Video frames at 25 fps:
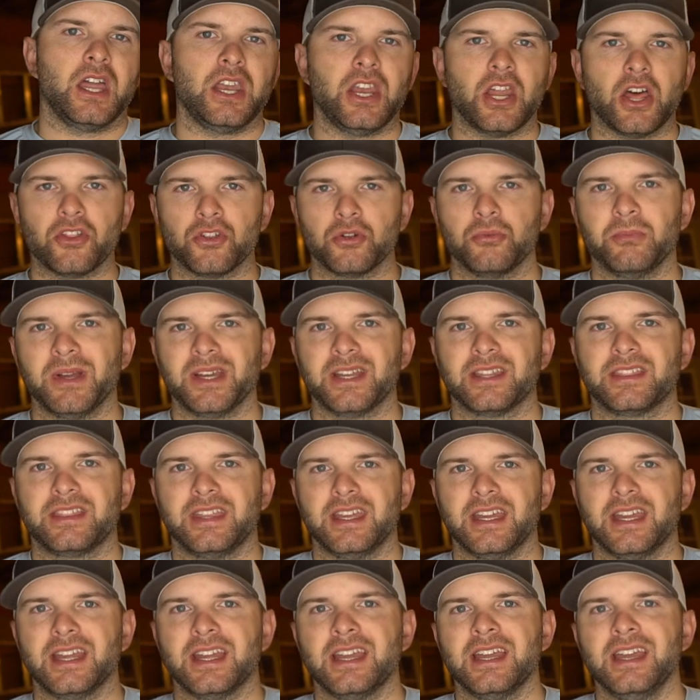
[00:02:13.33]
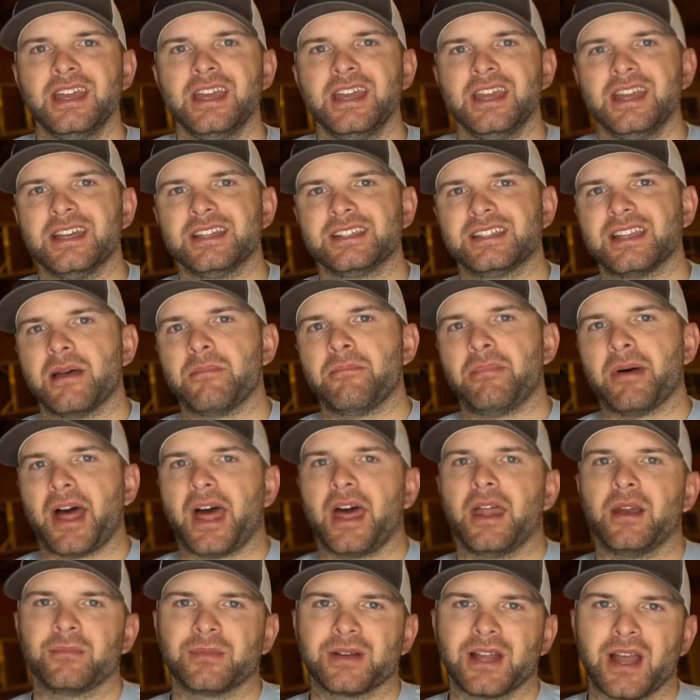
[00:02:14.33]
Another big thing is that
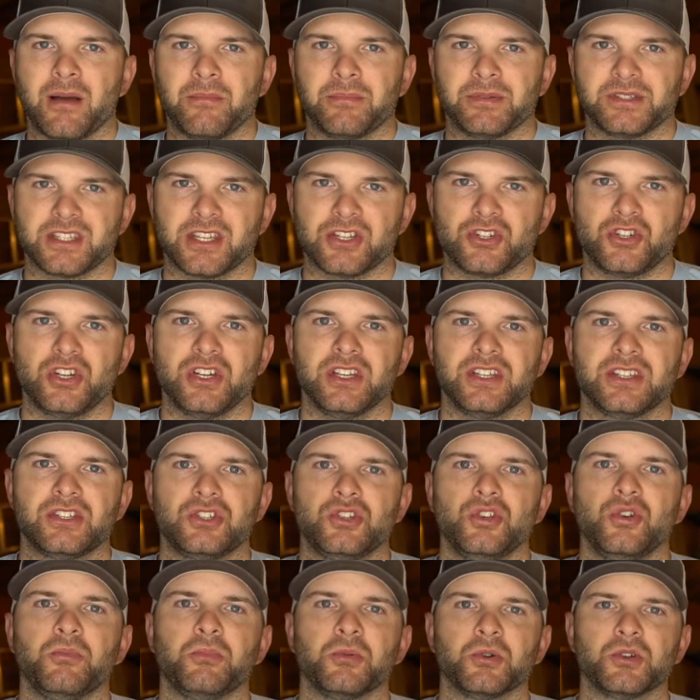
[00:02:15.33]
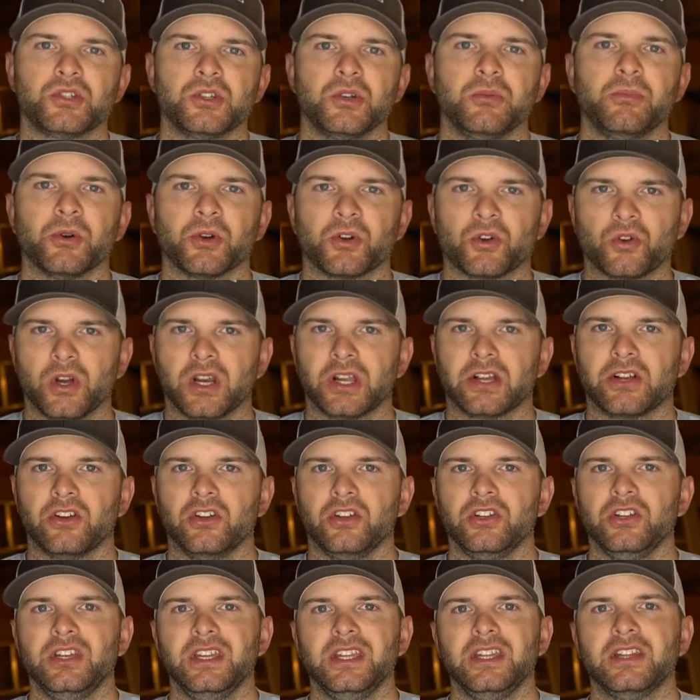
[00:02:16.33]
bottom composition is super, super
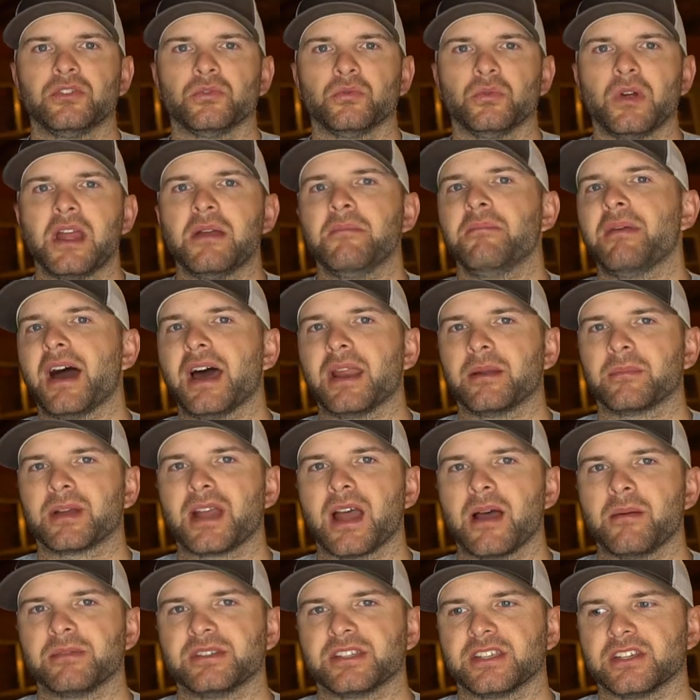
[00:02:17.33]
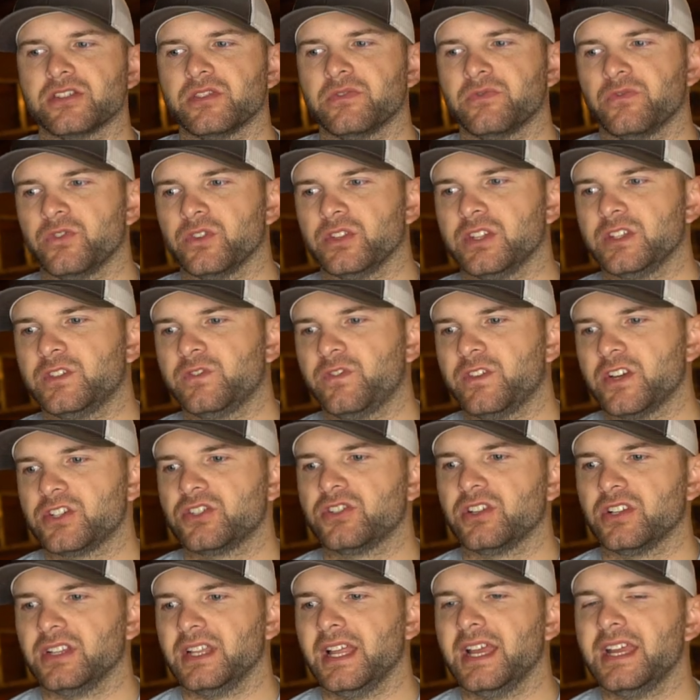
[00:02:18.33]
critical. You need the right bottom composition for these fish
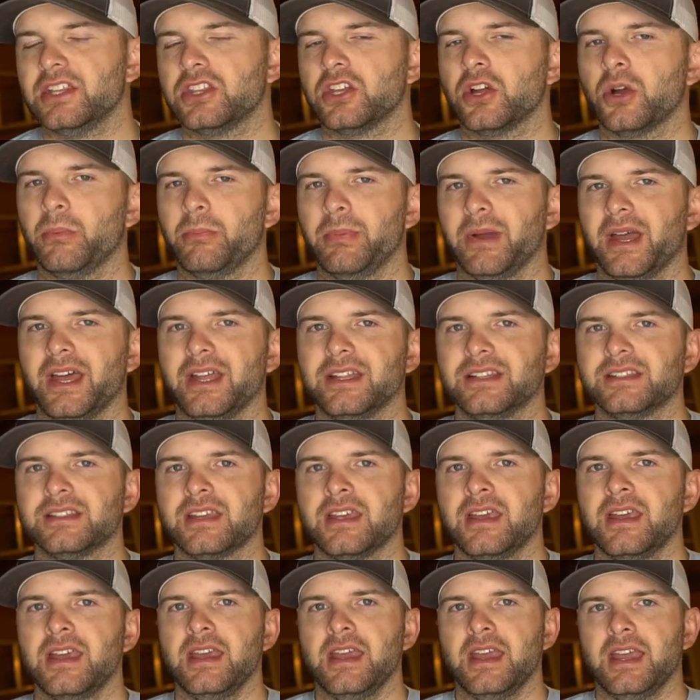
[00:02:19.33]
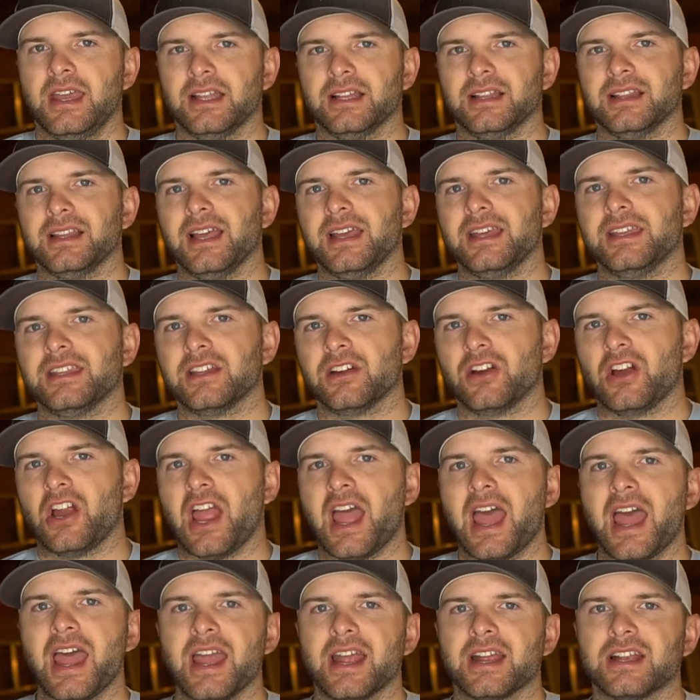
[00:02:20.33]
to lay their beds and lay their
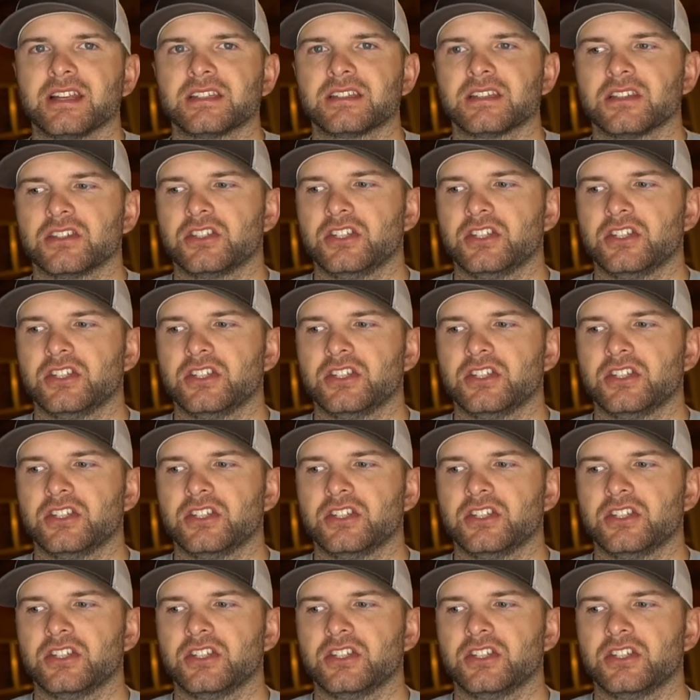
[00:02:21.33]
eggs.